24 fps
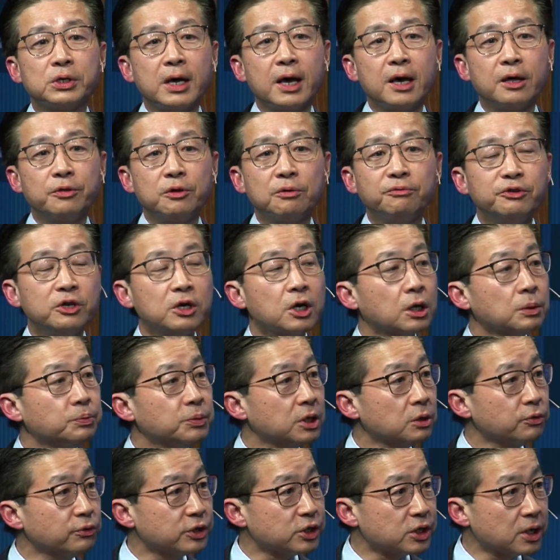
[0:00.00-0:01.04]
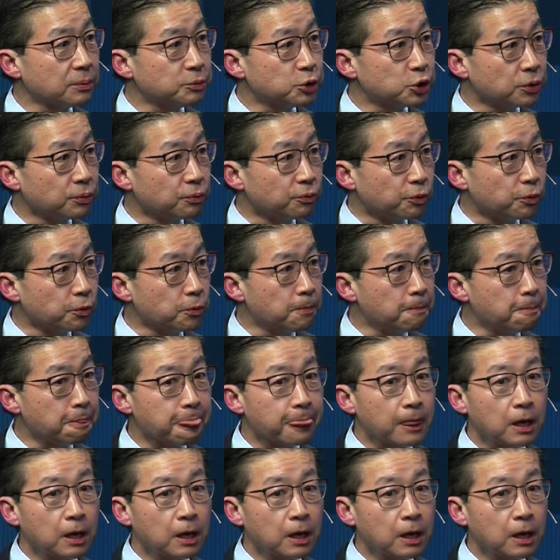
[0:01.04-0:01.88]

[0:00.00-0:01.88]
at the VIP reception room.